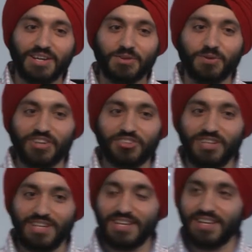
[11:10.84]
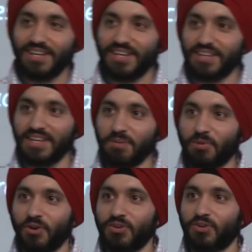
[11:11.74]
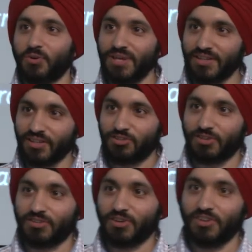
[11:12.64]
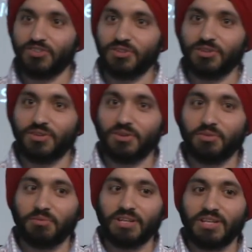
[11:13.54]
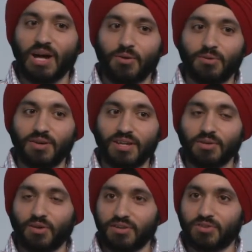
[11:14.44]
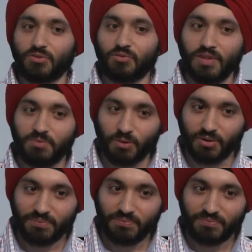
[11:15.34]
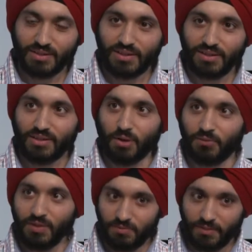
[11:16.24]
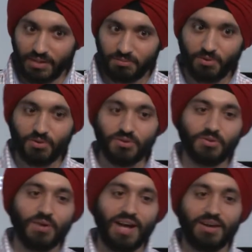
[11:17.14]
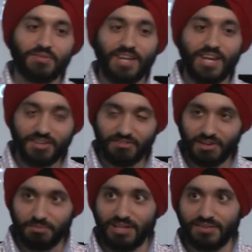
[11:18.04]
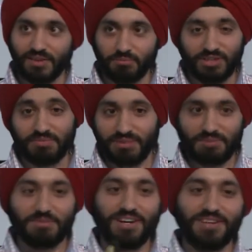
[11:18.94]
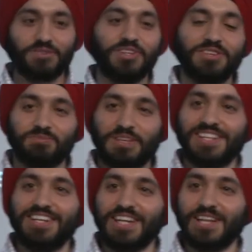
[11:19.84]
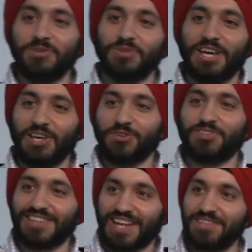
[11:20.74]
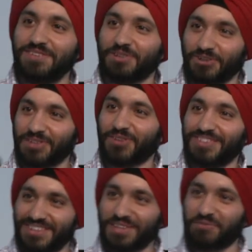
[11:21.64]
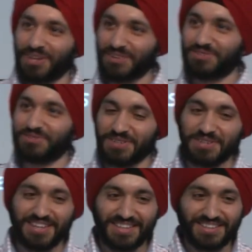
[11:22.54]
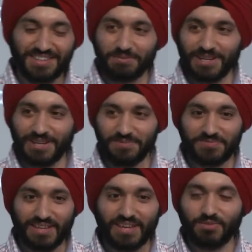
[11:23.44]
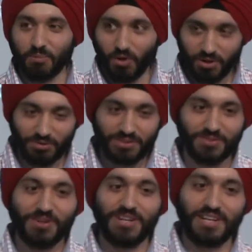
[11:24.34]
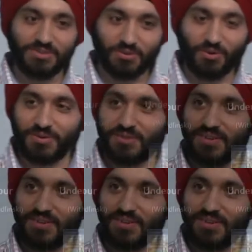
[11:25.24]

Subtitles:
to actually think about doing such research, but now in the context of Facebook. Now, with Facebook, you have 800 million subjects. So this basically tells you the age of the slide, because now this number is bigger, from all over the world and so on.